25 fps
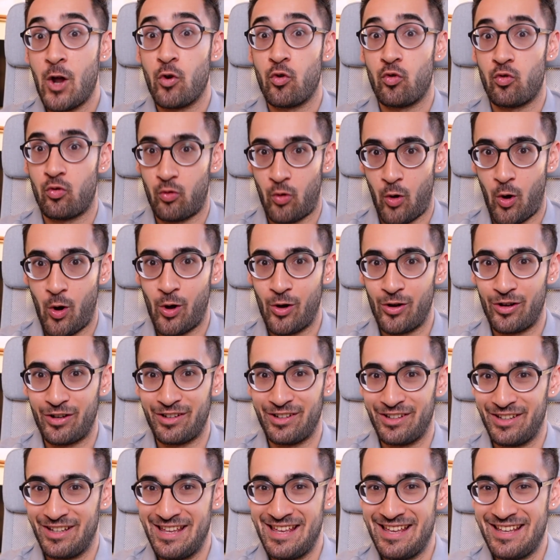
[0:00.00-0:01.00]

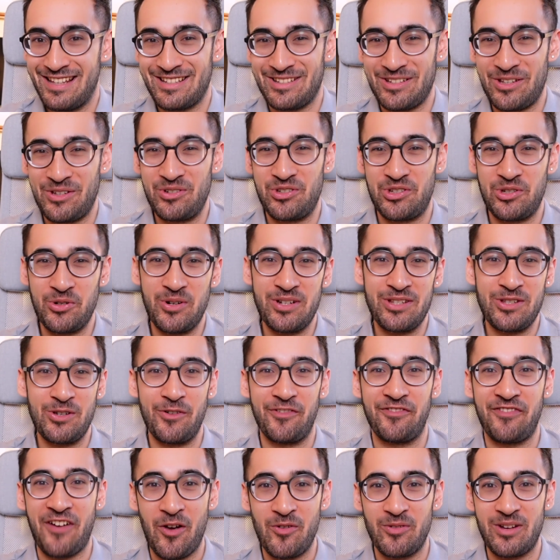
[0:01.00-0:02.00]
Wrong. So during your
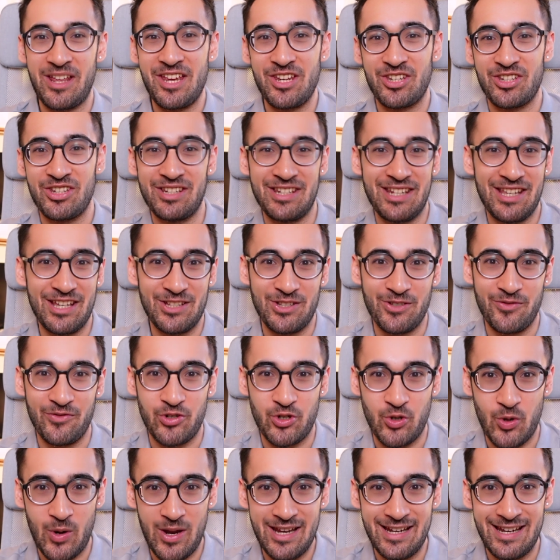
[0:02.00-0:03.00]
foundation years of
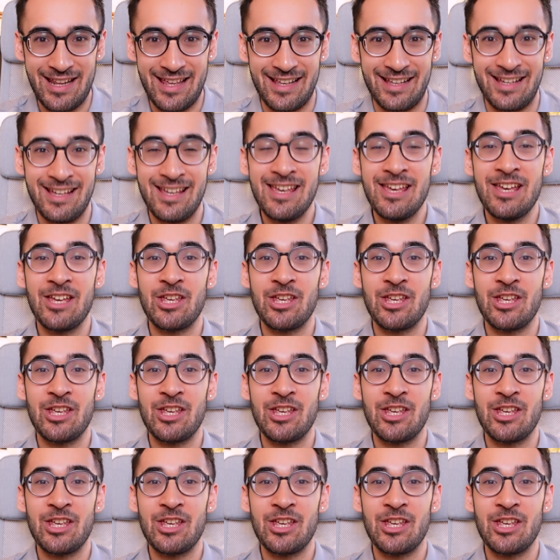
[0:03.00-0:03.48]
training,